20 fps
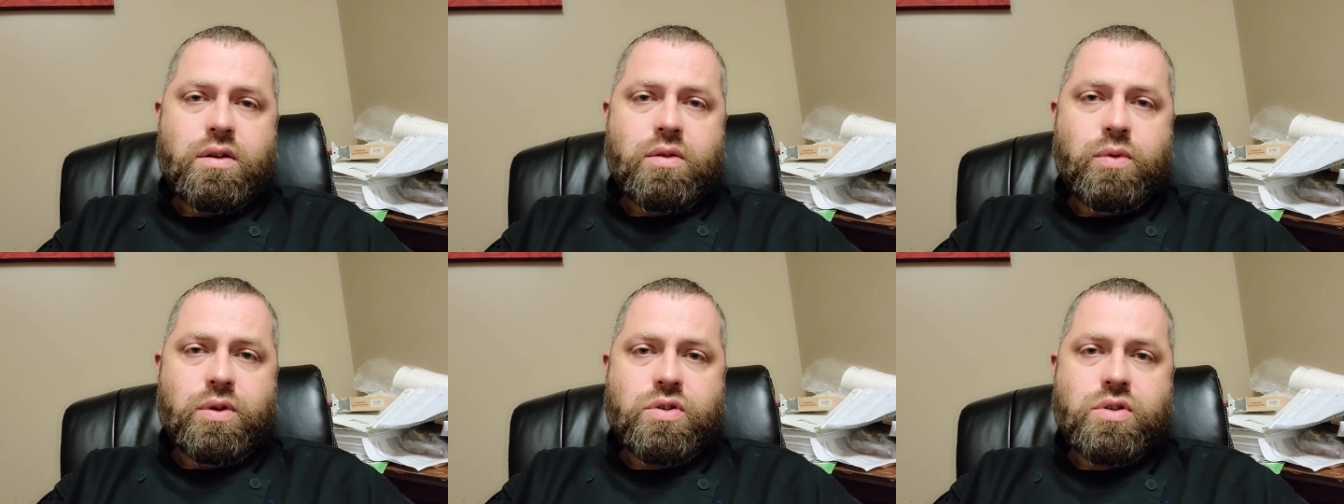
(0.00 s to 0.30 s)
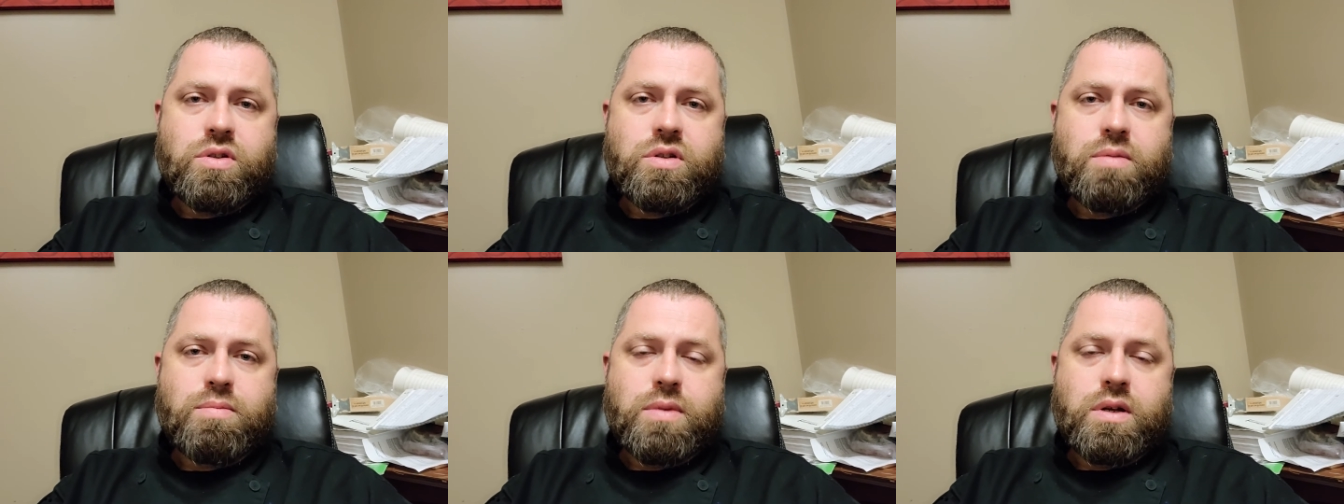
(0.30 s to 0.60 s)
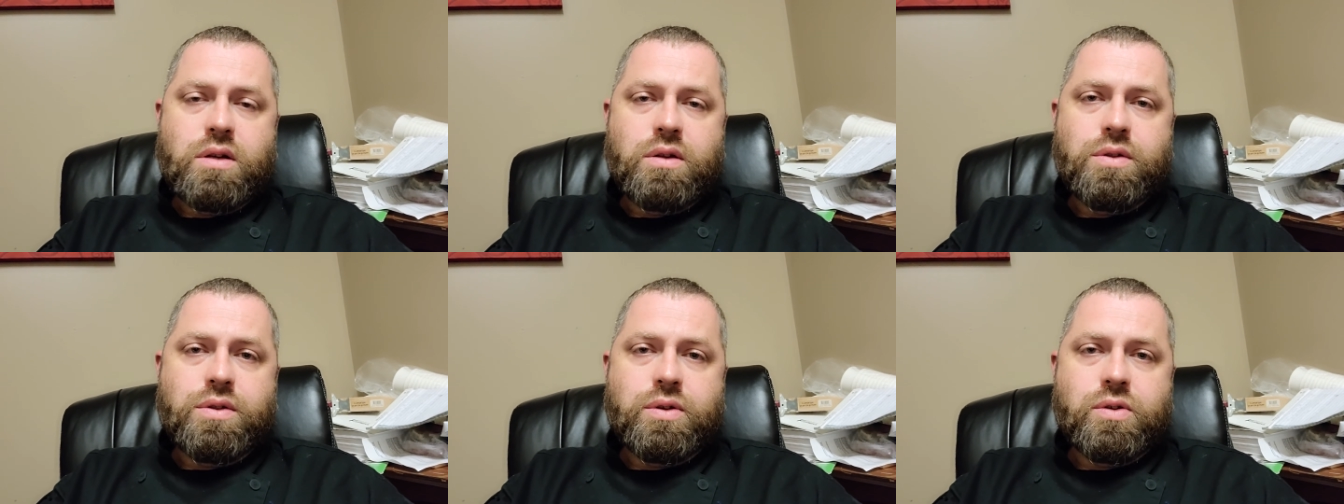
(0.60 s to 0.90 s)
which is the
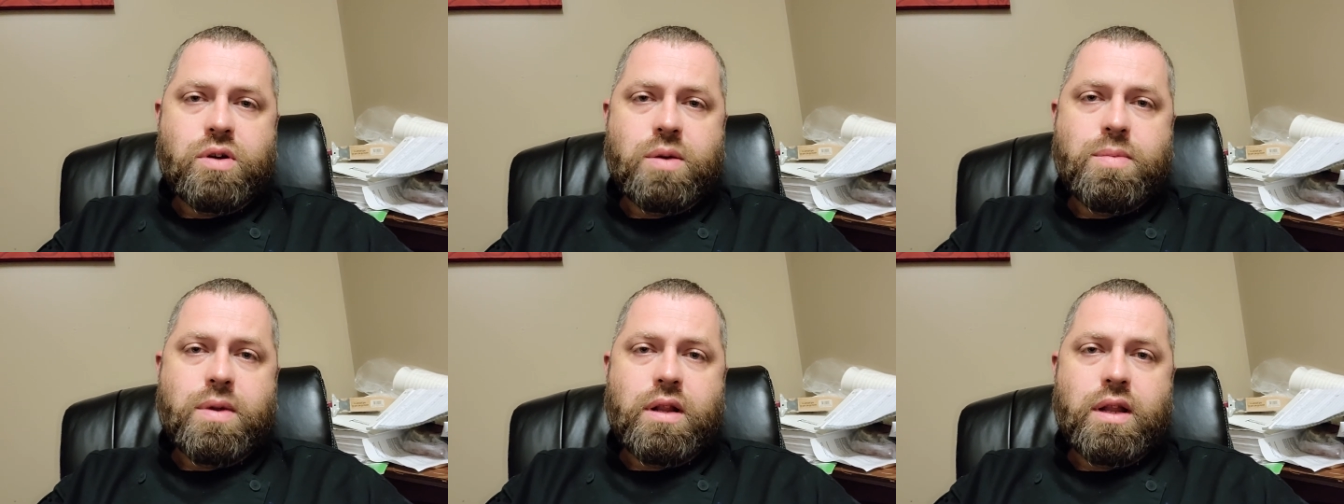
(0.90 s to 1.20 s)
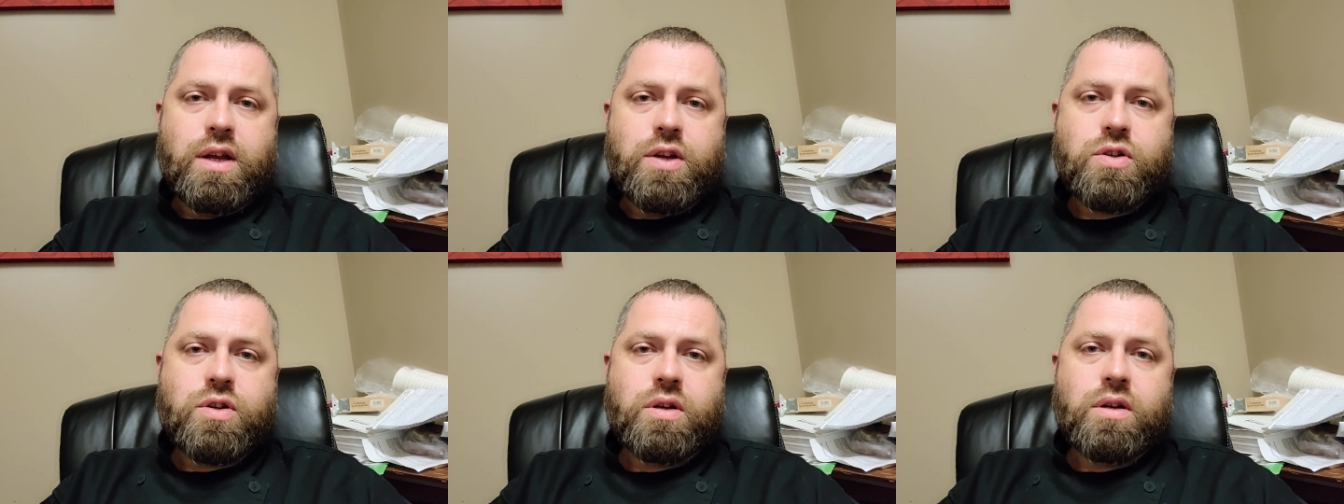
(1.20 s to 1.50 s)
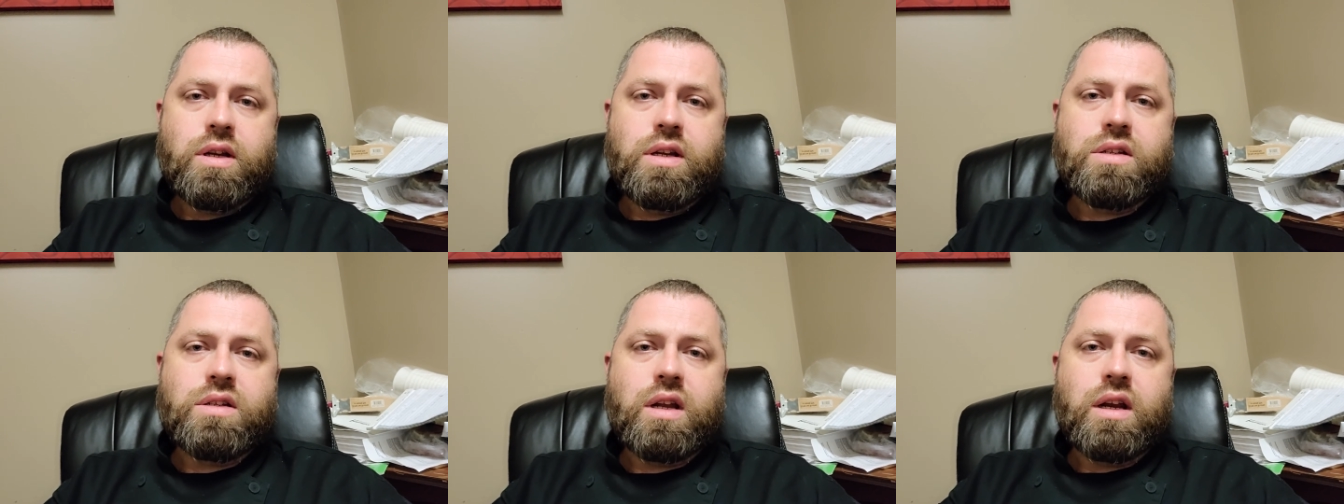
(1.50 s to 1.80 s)
middle of the tribulation,
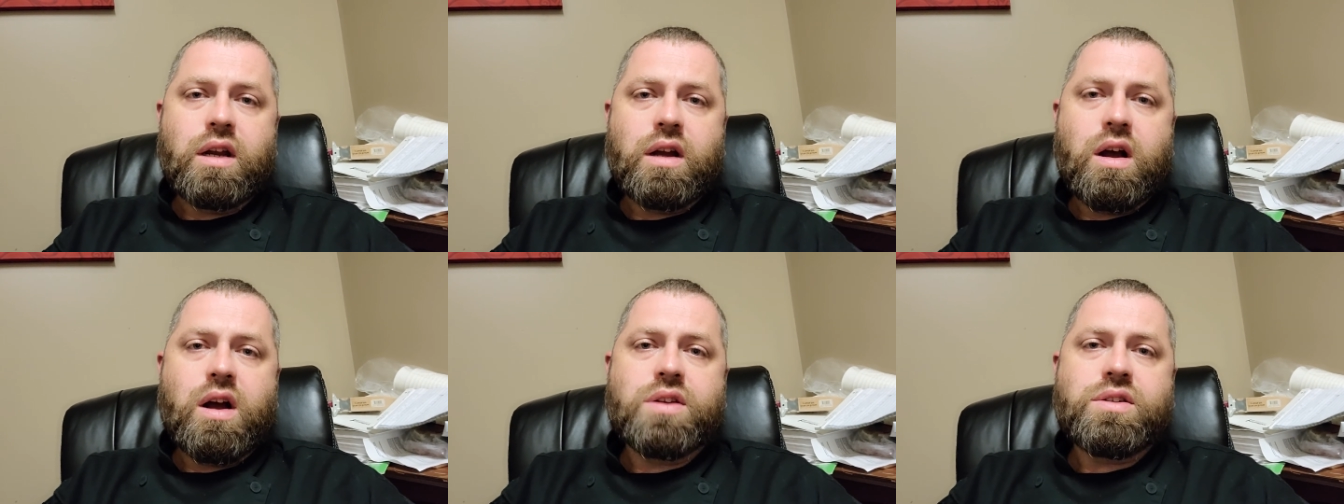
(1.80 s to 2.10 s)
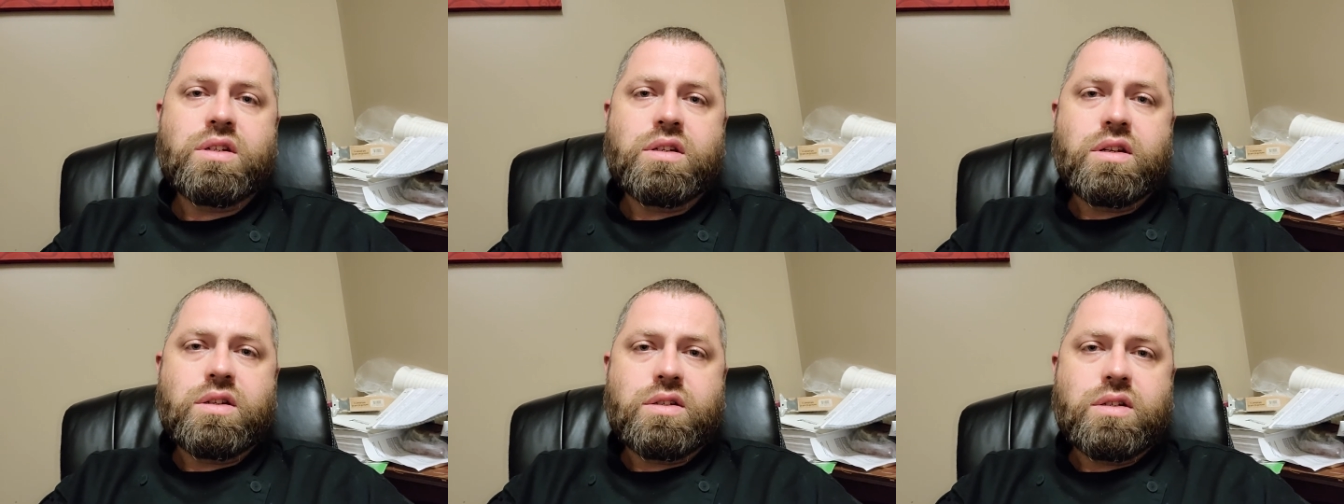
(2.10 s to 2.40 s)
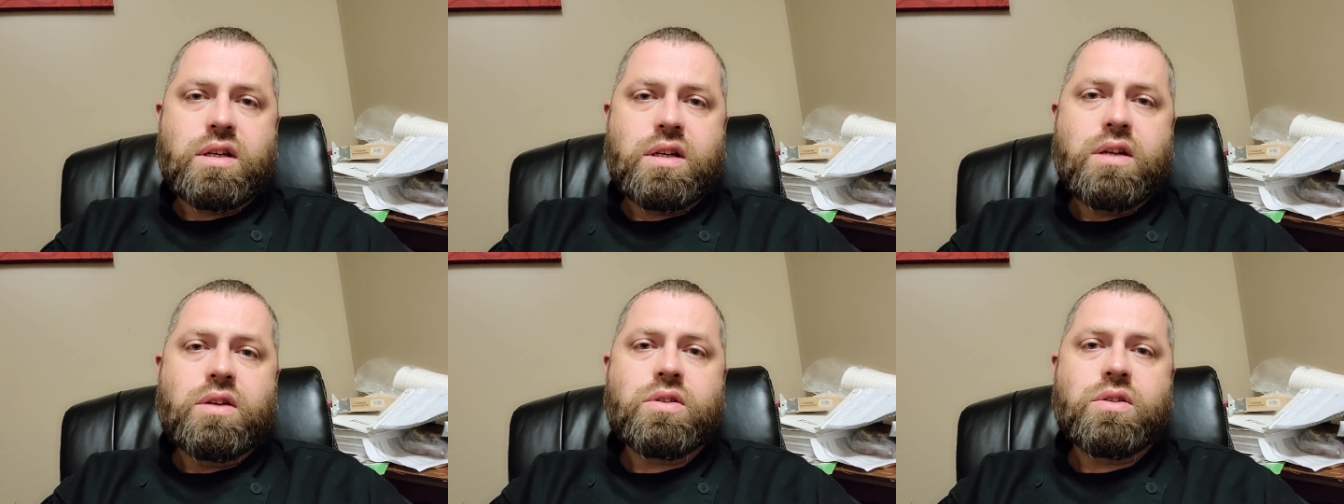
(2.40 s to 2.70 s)
he's going to cause it to
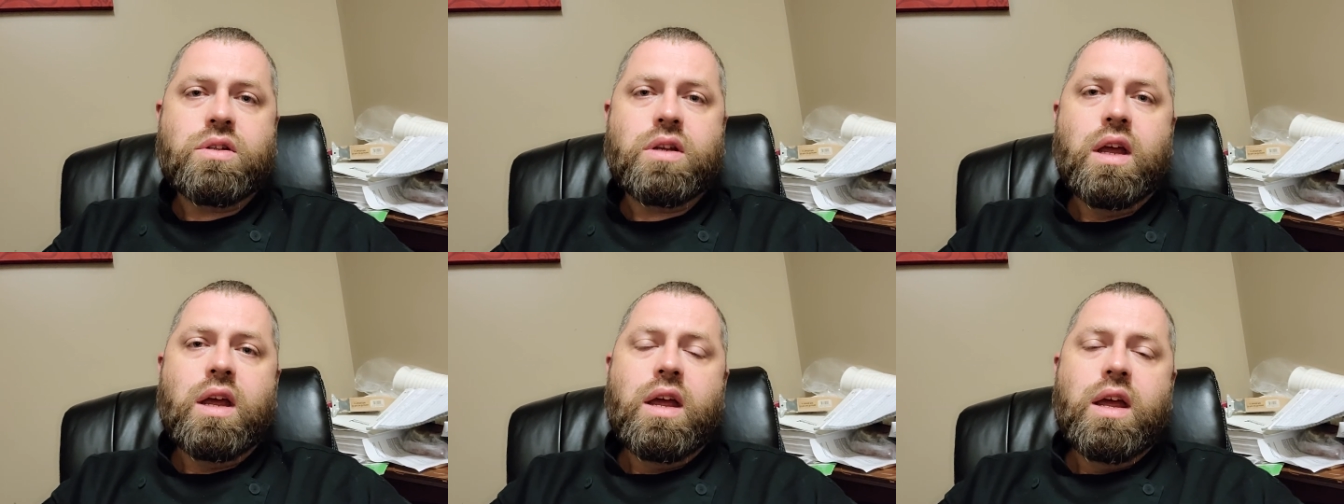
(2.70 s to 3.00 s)
cease,